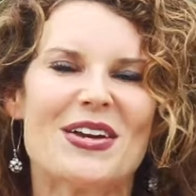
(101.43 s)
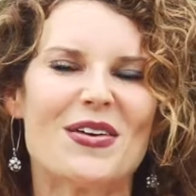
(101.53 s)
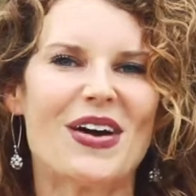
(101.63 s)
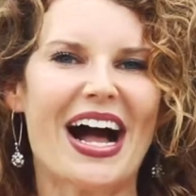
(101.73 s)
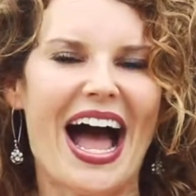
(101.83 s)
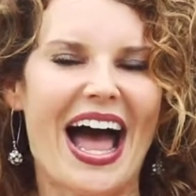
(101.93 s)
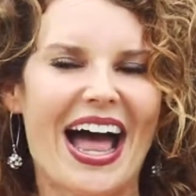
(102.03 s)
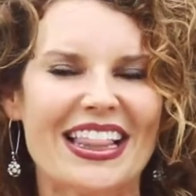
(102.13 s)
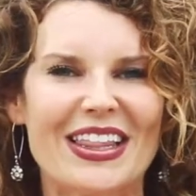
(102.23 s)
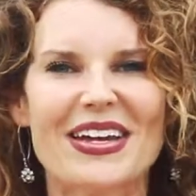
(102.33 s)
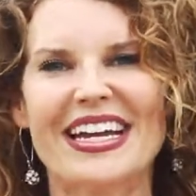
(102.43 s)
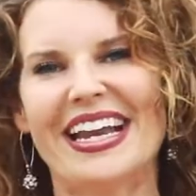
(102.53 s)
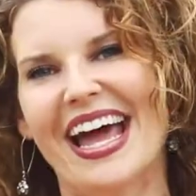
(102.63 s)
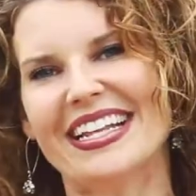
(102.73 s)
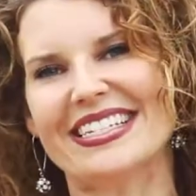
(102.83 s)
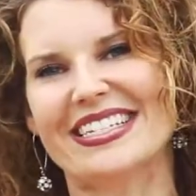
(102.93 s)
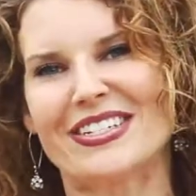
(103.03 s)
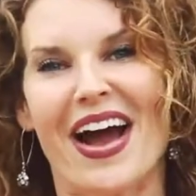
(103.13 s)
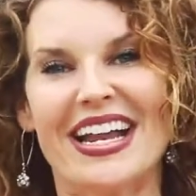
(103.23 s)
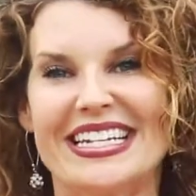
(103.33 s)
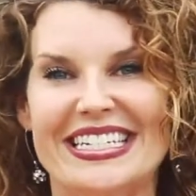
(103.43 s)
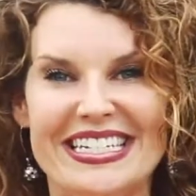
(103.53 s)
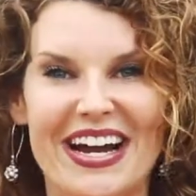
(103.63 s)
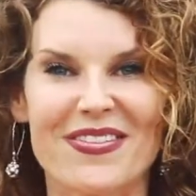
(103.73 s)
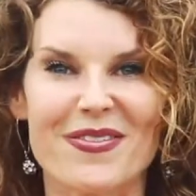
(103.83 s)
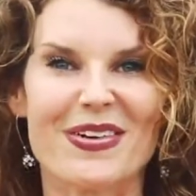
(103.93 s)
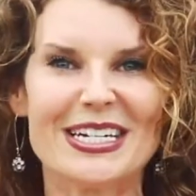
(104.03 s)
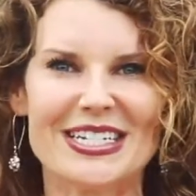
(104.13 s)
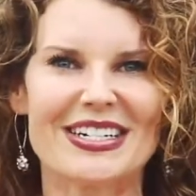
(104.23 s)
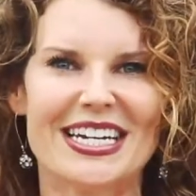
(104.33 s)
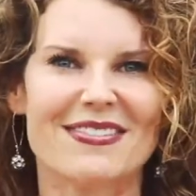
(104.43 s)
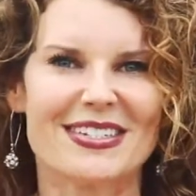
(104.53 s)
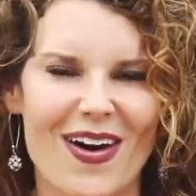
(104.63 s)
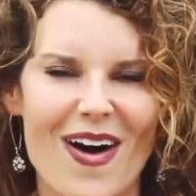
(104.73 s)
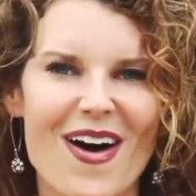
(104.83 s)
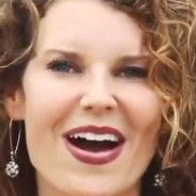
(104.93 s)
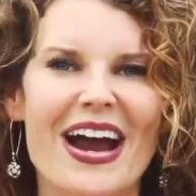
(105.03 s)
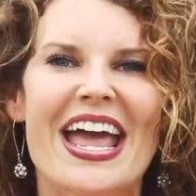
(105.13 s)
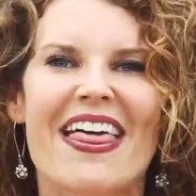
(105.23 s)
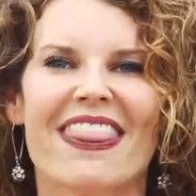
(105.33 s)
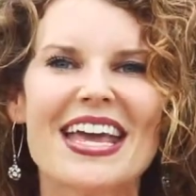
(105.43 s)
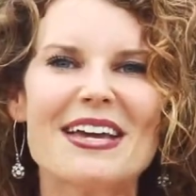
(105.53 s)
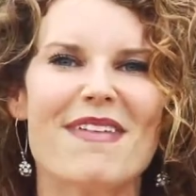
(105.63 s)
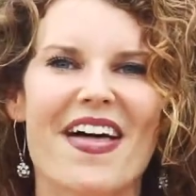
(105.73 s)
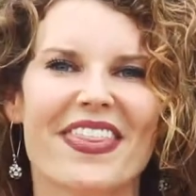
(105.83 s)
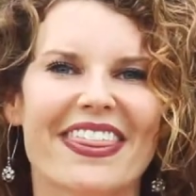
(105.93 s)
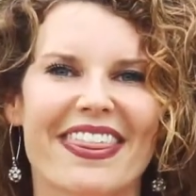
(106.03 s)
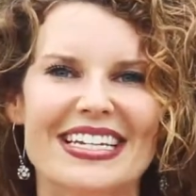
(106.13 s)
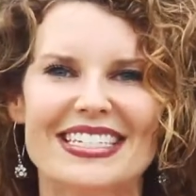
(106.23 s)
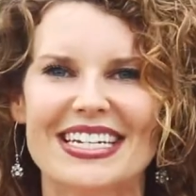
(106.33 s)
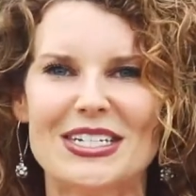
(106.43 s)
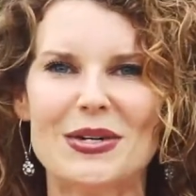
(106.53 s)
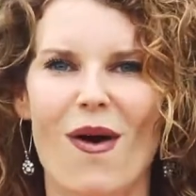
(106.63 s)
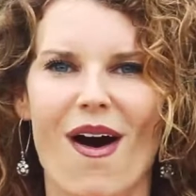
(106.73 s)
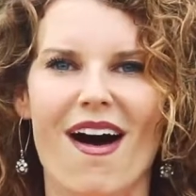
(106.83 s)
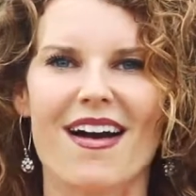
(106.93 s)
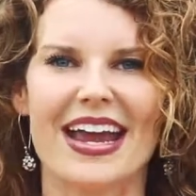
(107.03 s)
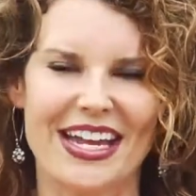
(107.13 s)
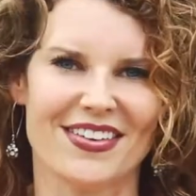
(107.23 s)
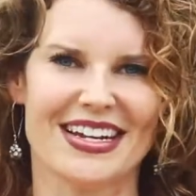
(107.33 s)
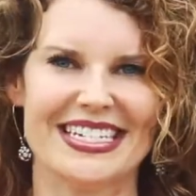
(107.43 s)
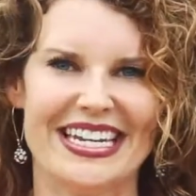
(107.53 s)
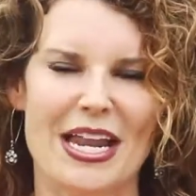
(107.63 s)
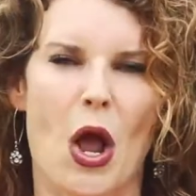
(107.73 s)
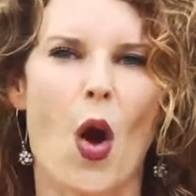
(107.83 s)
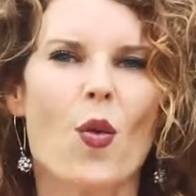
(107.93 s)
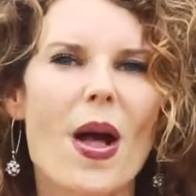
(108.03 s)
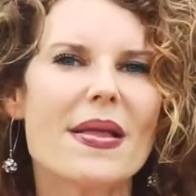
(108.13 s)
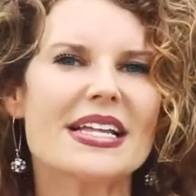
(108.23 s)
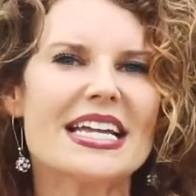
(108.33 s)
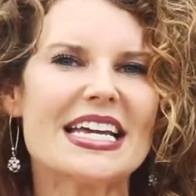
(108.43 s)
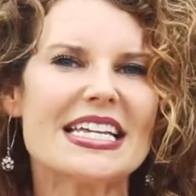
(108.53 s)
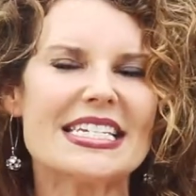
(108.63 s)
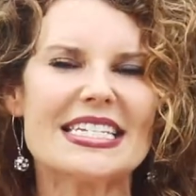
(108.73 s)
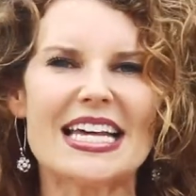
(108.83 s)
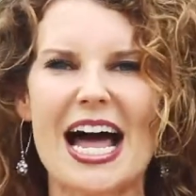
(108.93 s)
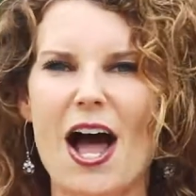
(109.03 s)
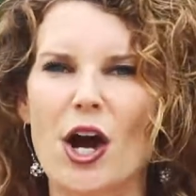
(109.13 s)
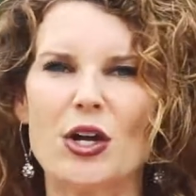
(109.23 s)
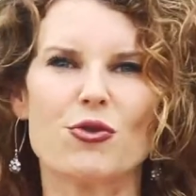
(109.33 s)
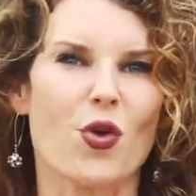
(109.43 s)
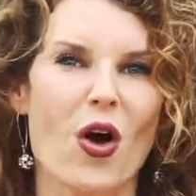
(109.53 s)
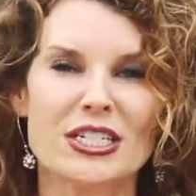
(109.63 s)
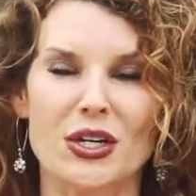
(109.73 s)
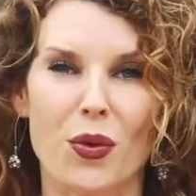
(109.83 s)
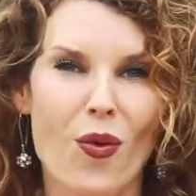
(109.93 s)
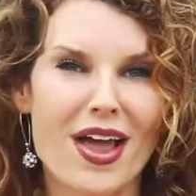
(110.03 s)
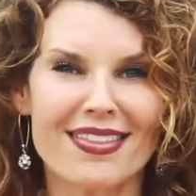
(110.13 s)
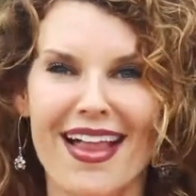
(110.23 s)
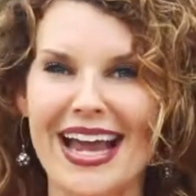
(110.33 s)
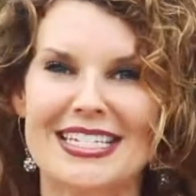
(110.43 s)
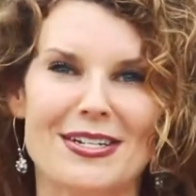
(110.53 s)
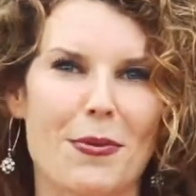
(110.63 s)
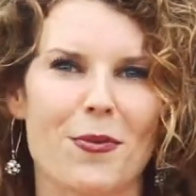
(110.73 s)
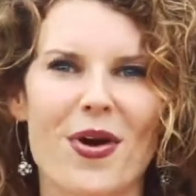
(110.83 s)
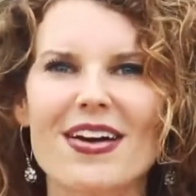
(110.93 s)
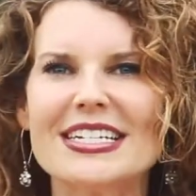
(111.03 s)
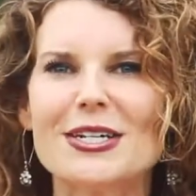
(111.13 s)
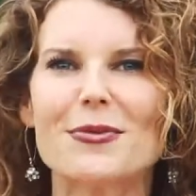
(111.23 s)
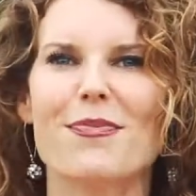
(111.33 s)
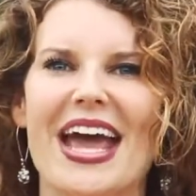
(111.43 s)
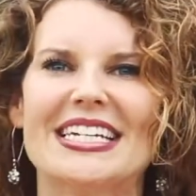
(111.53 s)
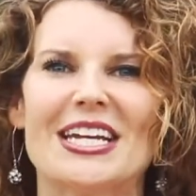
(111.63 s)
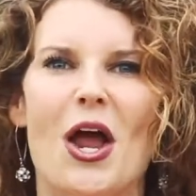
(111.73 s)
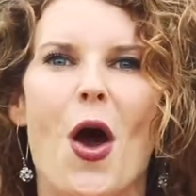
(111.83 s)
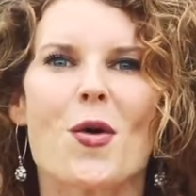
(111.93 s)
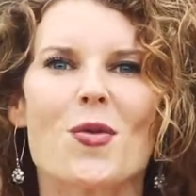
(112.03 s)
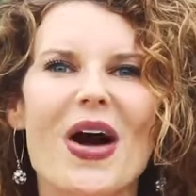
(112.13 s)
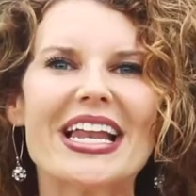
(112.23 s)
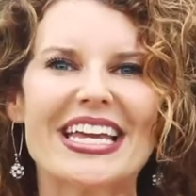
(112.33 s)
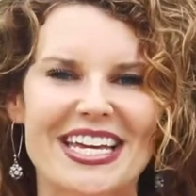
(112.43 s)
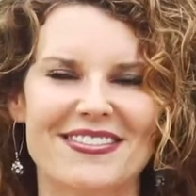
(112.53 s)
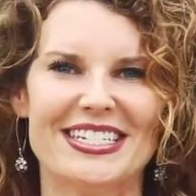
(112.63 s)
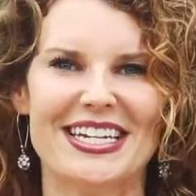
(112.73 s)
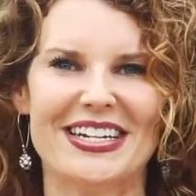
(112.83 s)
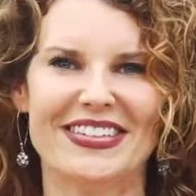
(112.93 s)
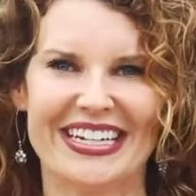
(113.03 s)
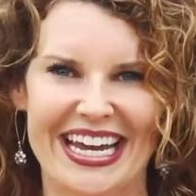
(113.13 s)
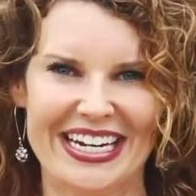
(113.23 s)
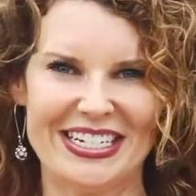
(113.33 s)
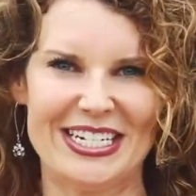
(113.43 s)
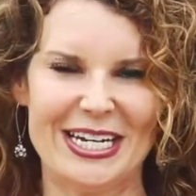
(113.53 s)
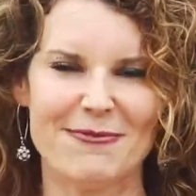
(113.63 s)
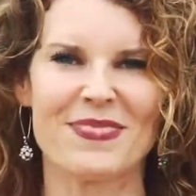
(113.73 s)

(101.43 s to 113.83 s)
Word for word: You know, uh, looking at trying to discover what your gifts are, think about the things that you are interested in. What is, uh, are you drawn to? What lights you up? Where is your passion? What What gives you energy?